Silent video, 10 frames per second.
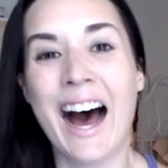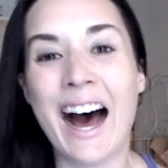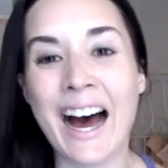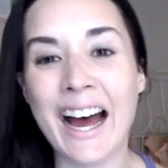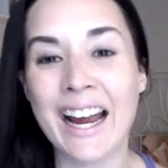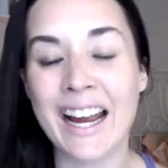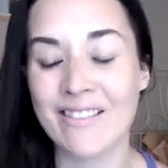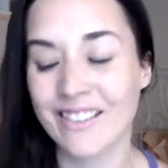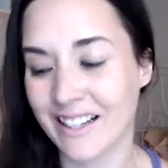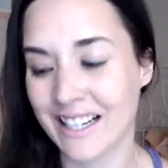I
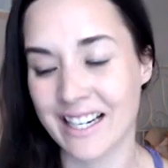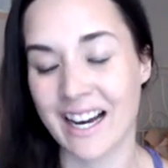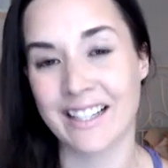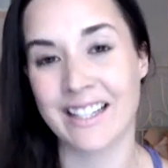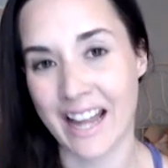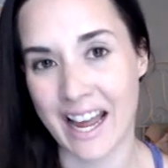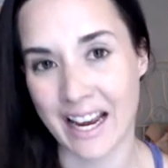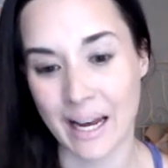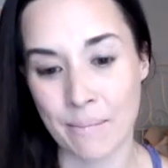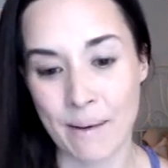am going to talk
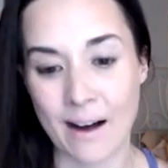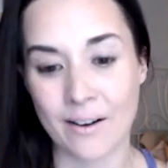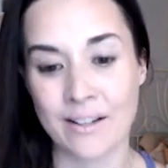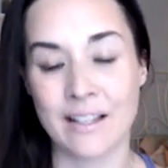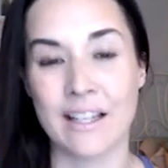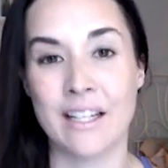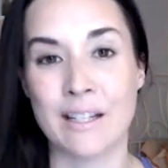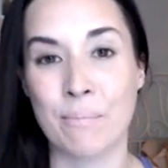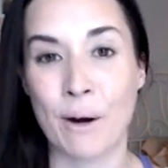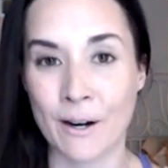today about
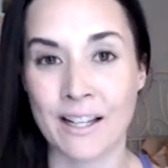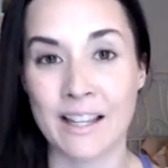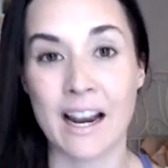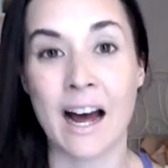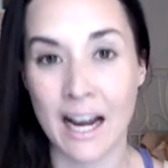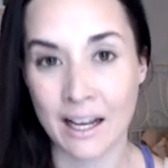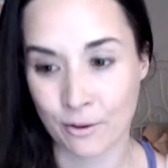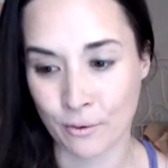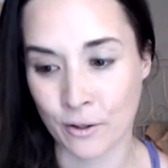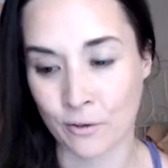this party that I
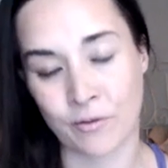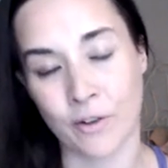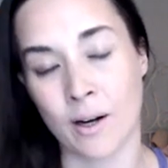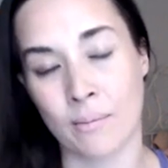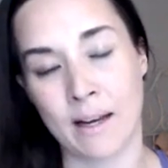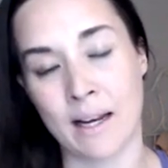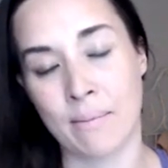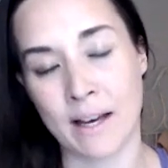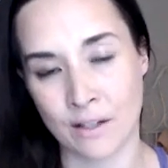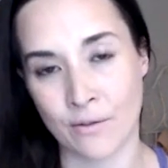threw for my
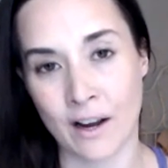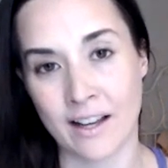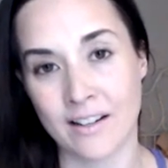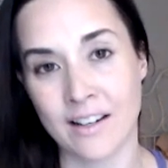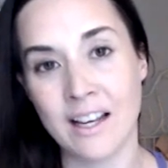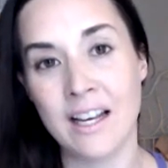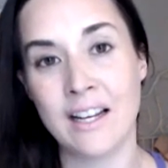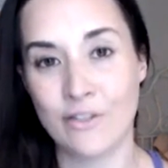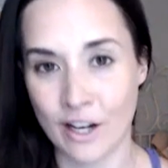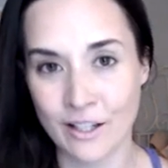best friend,
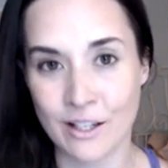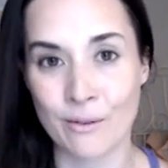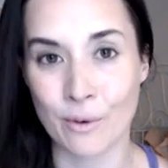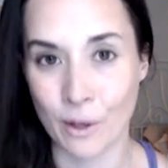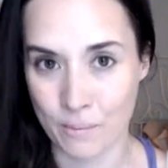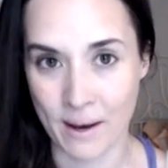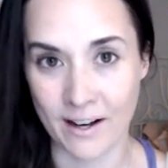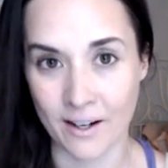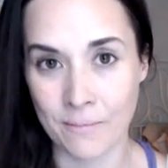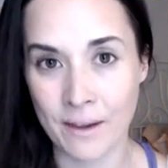Jason
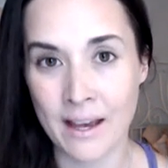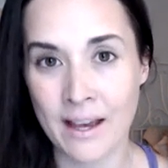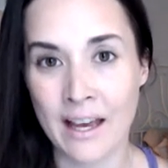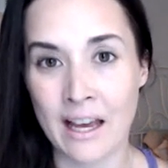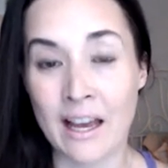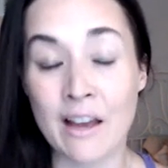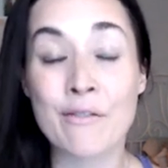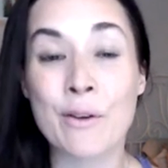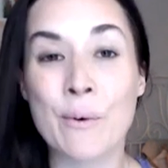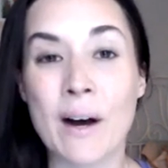Wrobel any
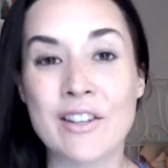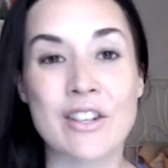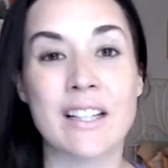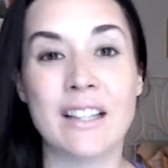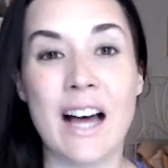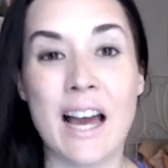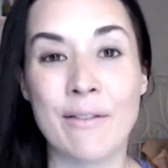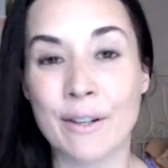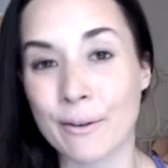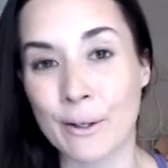of you watching
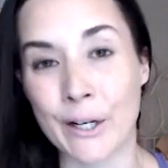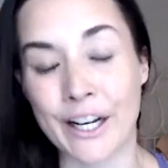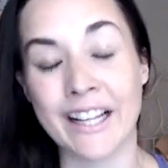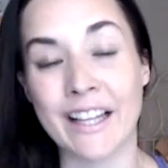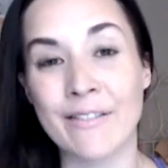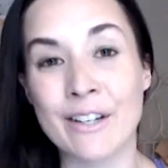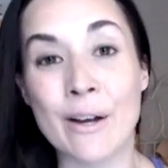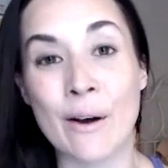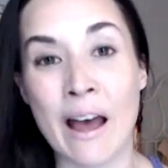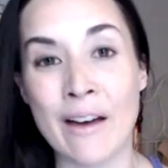live or the recording, I'd love to
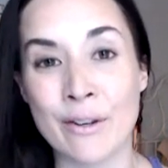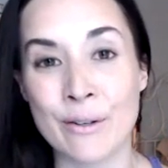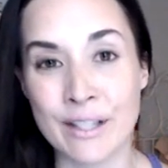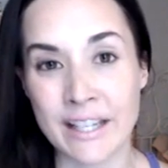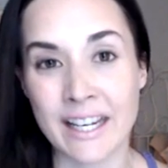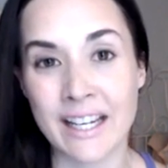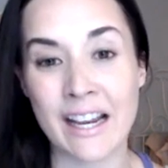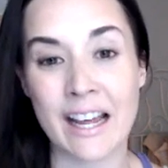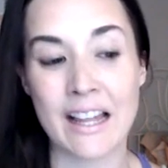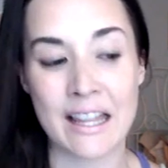know have you
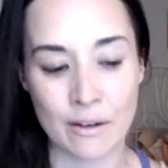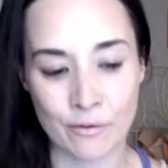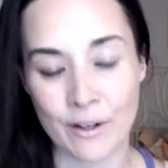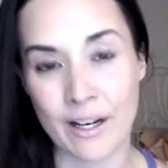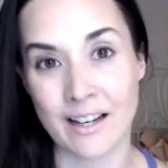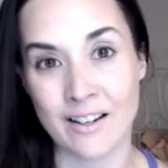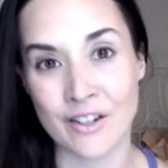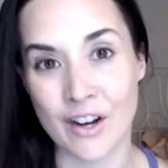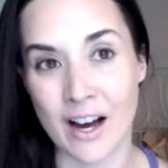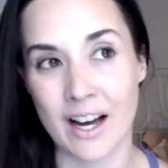seen the
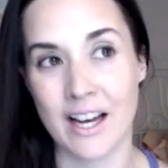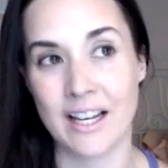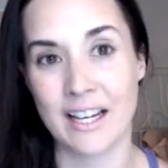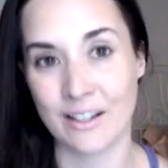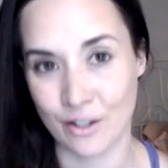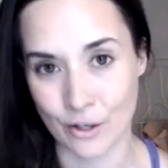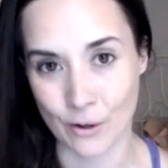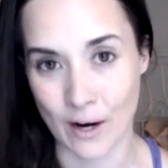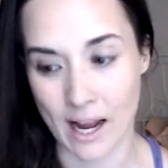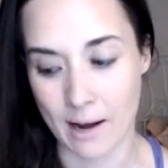footage on
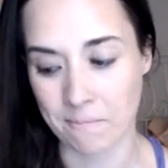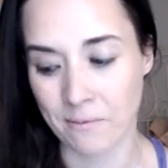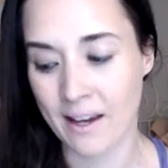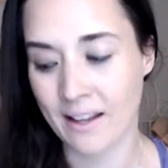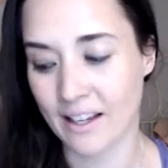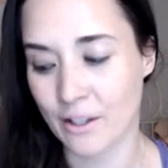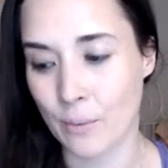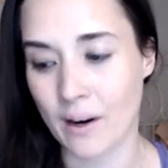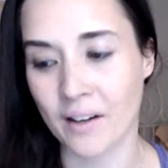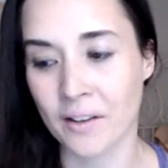Instagram? That's
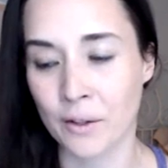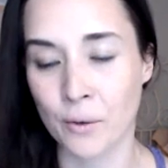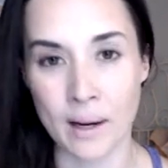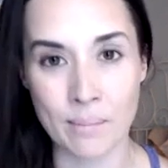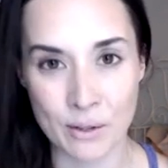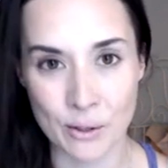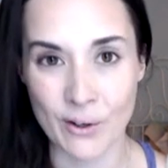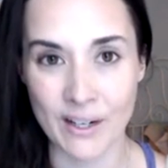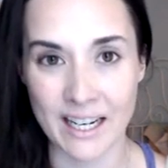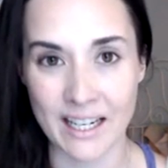where the great
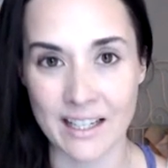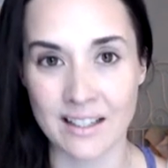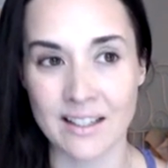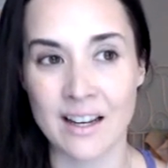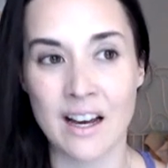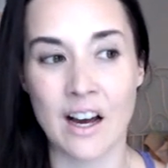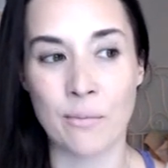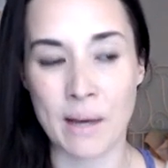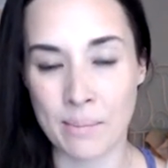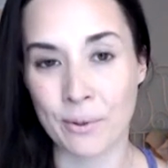majority is
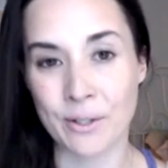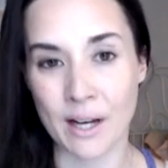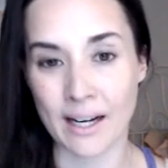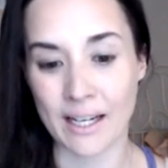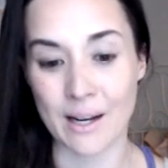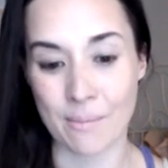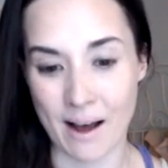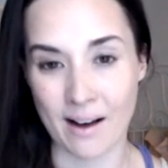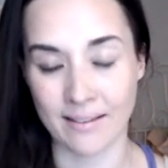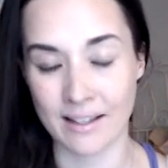of people talking
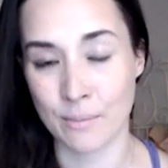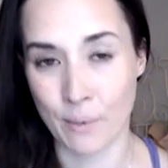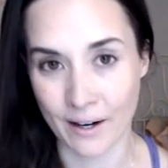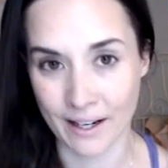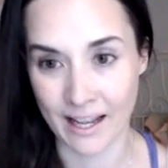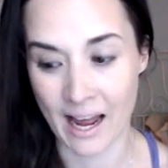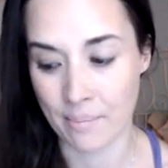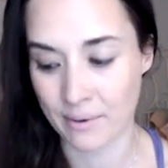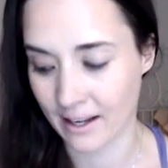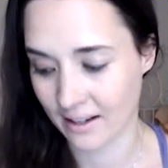about this party that
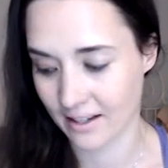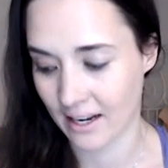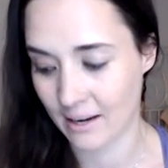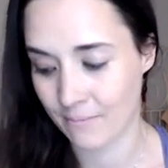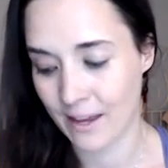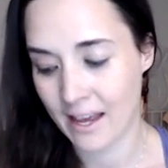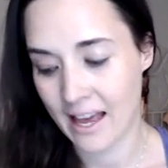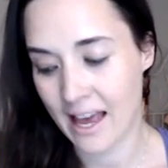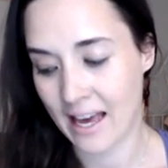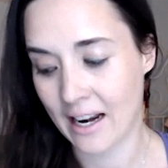happened last night.
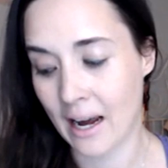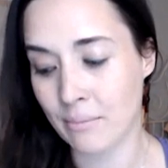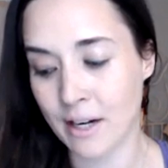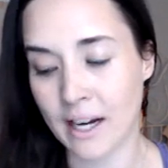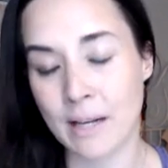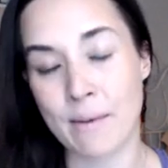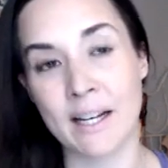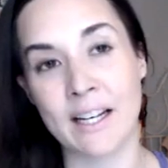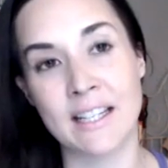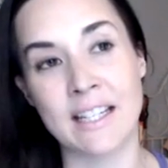And I'm talking about
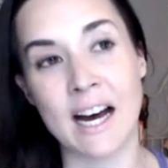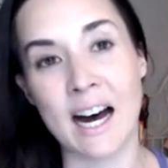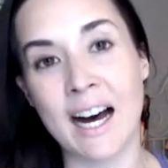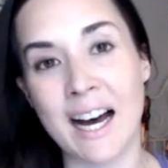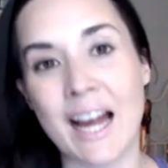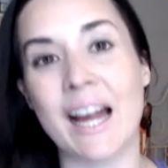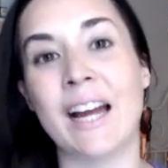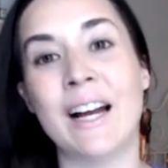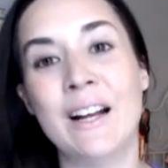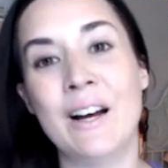it because
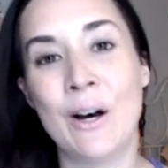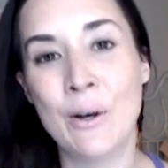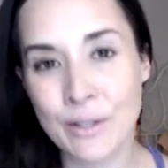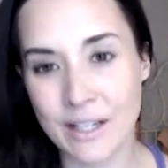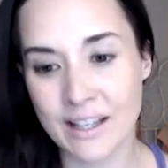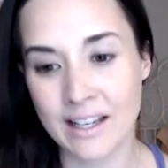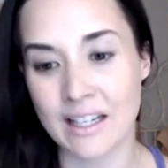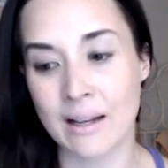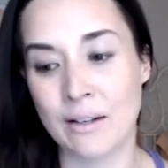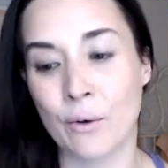I hosted
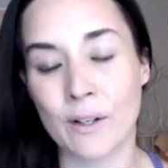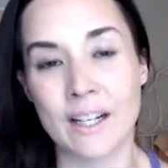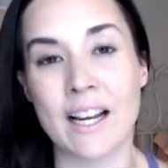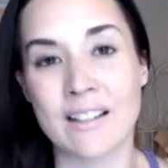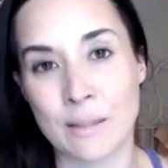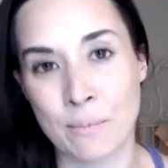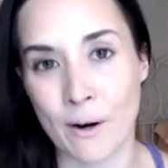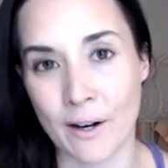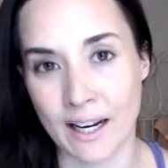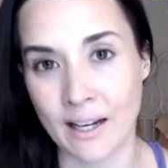this and organized this
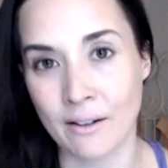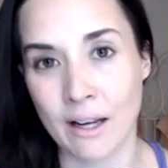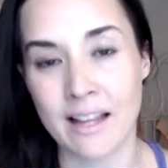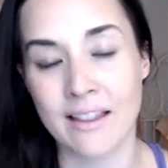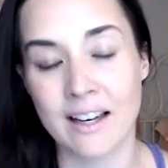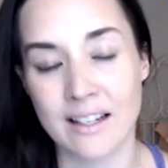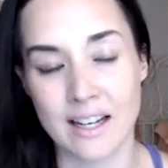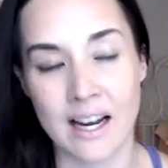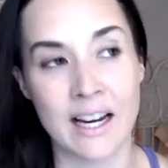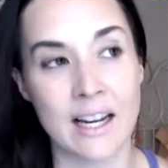party, and thus
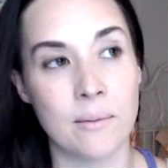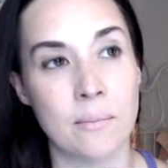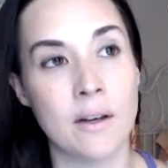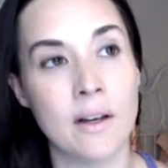I am